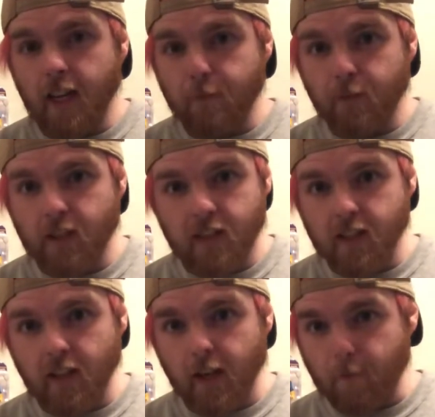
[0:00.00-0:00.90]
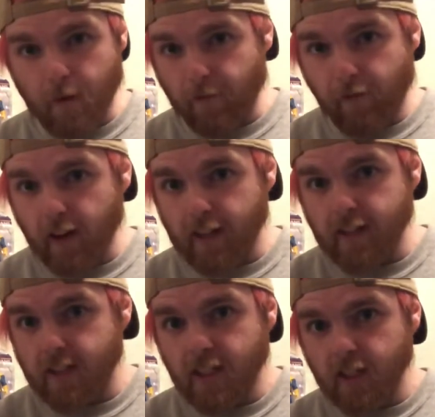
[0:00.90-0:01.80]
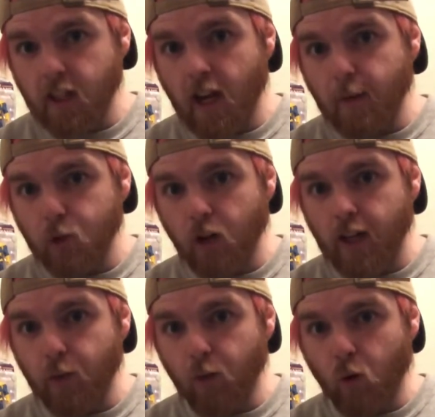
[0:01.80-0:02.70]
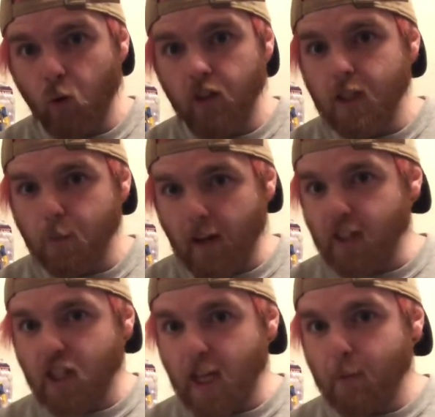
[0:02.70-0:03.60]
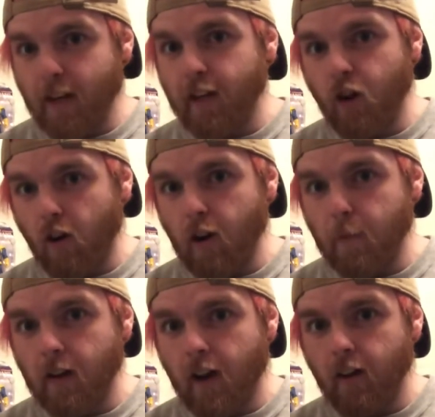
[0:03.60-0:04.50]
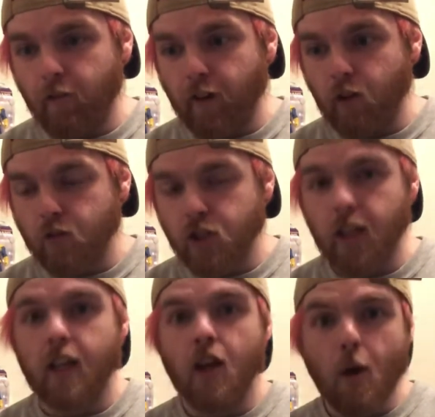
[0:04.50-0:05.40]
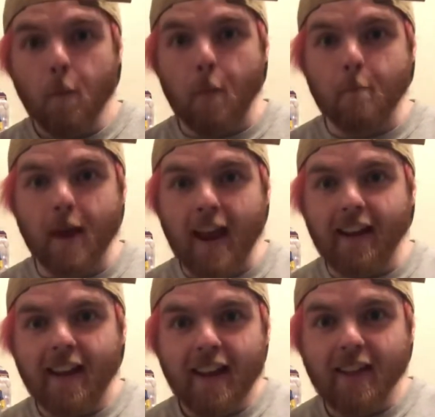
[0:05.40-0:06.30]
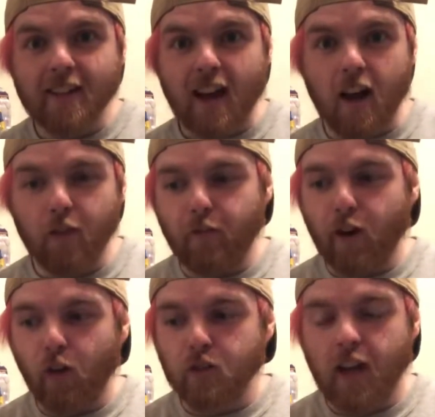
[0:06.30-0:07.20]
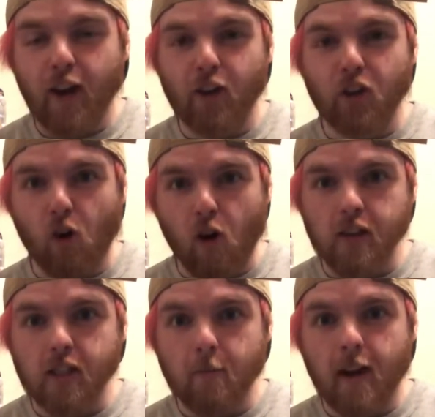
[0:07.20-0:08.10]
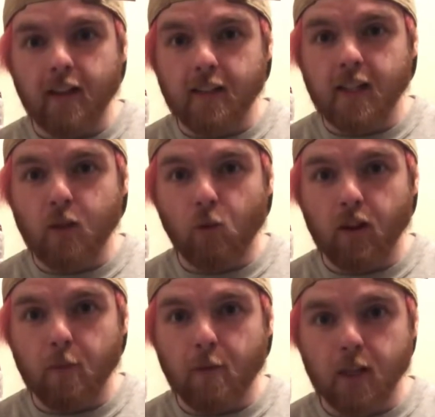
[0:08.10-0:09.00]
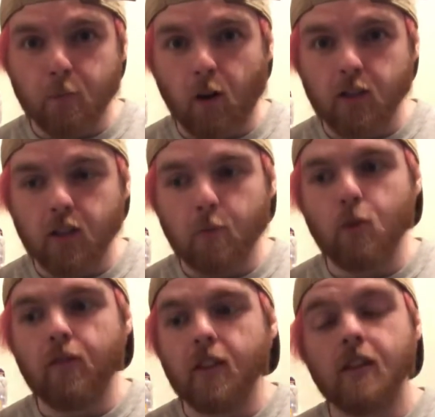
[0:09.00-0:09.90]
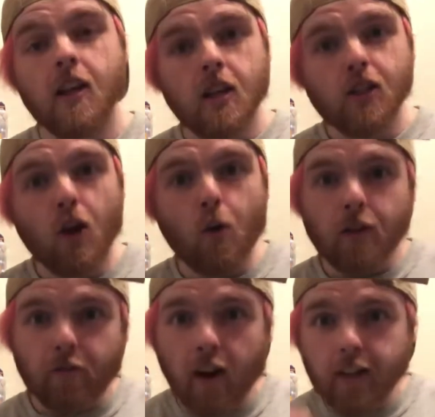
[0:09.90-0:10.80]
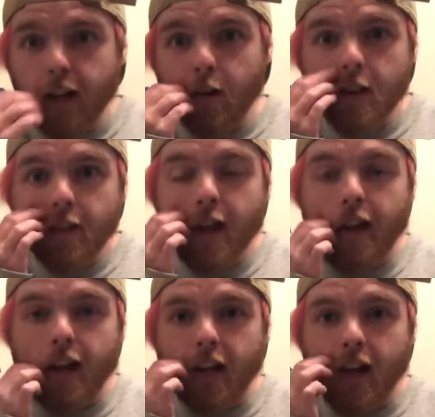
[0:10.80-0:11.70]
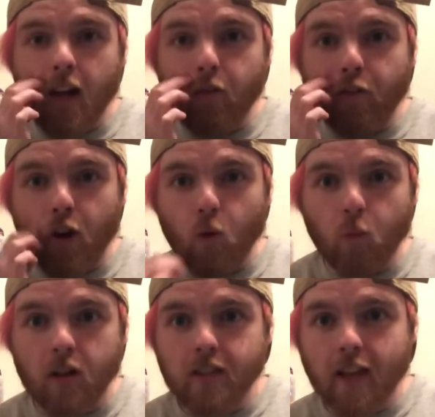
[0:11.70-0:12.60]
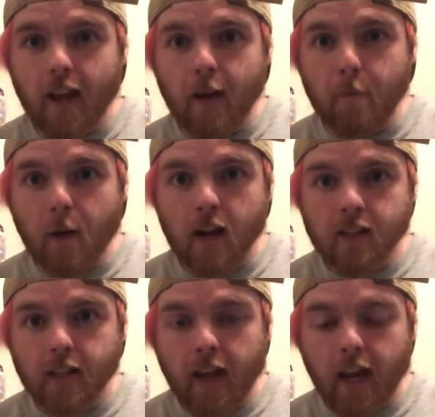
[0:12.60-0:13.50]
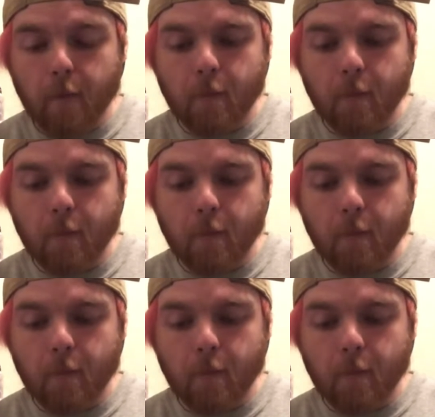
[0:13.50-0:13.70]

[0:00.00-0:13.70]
this is like my fucking 6th time trying to record this, but I just keep getting caught up in Colin Farrell's shit. But man, is Colin Farrell's character awesome, and is he one of the best parts of the movies? So you find out that Colin Farrell runs a boxing camp,